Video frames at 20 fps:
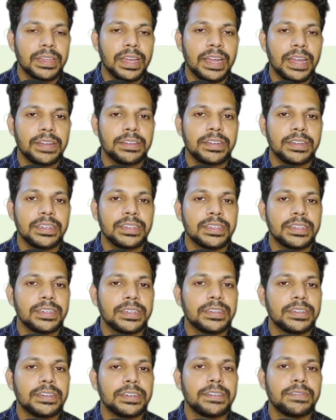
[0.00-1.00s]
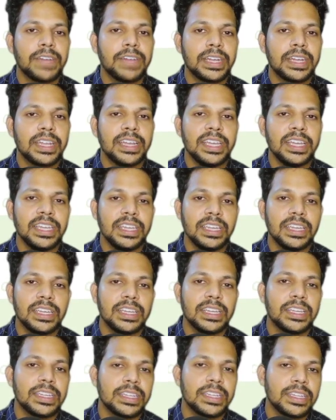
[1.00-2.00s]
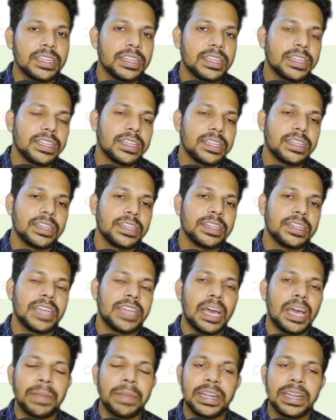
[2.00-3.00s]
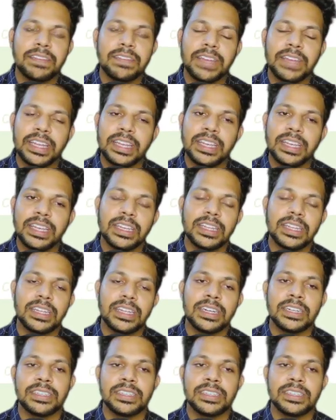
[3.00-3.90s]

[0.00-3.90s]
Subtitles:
and finally the hepatic vein